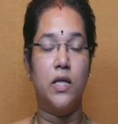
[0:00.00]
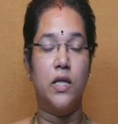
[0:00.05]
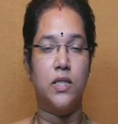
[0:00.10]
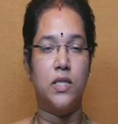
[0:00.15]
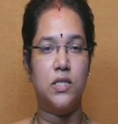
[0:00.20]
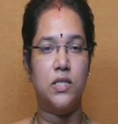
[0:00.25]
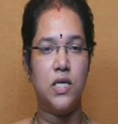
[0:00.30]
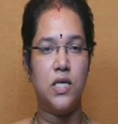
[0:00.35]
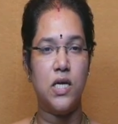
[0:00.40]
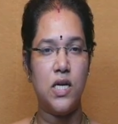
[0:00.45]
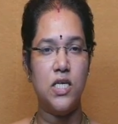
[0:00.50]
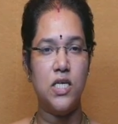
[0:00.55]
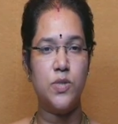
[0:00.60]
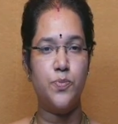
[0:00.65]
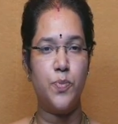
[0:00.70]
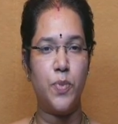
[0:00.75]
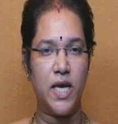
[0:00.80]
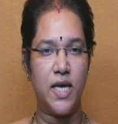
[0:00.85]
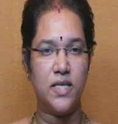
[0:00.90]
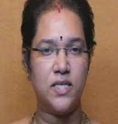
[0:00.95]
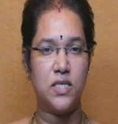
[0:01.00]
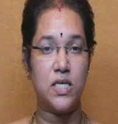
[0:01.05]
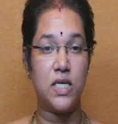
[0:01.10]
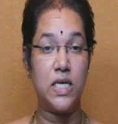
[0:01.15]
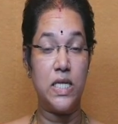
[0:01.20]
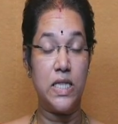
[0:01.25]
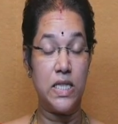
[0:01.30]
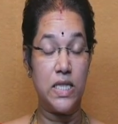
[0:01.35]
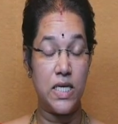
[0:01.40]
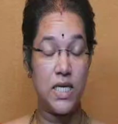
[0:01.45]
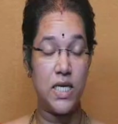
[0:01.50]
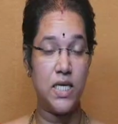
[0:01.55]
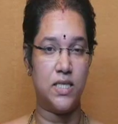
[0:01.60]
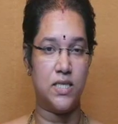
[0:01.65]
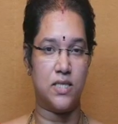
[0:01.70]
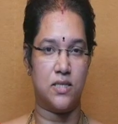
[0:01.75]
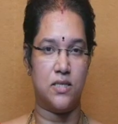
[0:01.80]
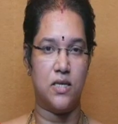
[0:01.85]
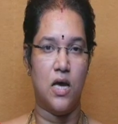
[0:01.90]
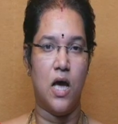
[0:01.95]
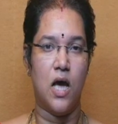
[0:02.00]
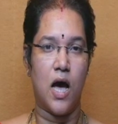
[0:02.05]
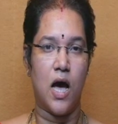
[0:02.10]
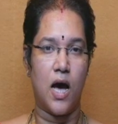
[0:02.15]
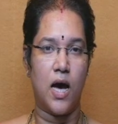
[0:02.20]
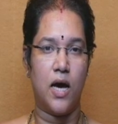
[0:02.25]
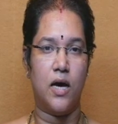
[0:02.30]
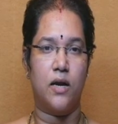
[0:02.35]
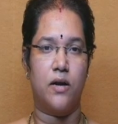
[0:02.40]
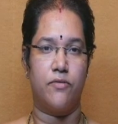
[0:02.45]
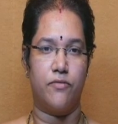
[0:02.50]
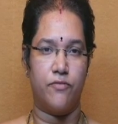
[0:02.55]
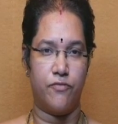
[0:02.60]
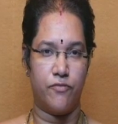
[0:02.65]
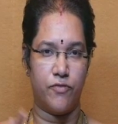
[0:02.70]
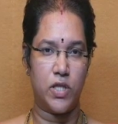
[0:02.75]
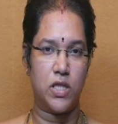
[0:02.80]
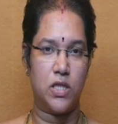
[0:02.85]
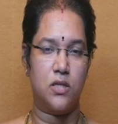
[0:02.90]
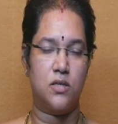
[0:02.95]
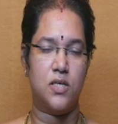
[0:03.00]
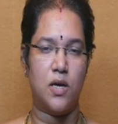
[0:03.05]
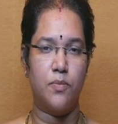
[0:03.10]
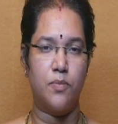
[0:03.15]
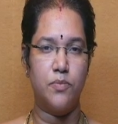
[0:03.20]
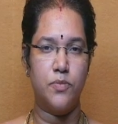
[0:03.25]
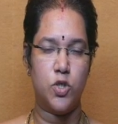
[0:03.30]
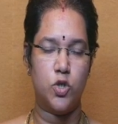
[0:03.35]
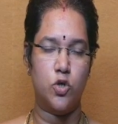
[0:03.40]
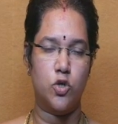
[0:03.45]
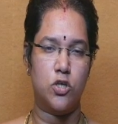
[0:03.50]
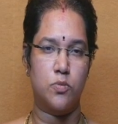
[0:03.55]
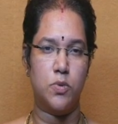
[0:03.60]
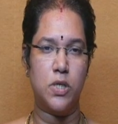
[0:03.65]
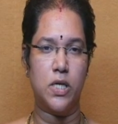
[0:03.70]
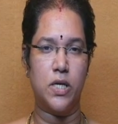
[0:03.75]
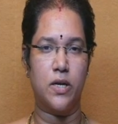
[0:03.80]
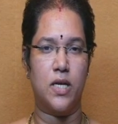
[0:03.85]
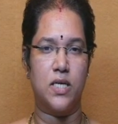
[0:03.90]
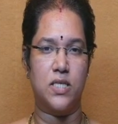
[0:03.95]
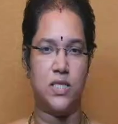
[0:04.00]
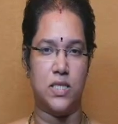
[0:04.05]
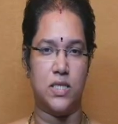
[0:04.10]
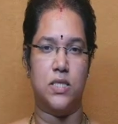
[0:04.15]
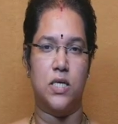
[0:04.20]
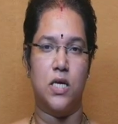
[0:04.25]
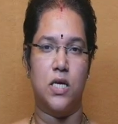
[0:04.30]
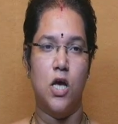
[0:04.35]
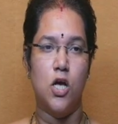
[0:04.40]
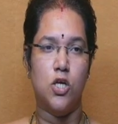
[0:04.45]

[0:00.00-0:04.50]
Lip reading: The thickness placed in these are with some suitable graces.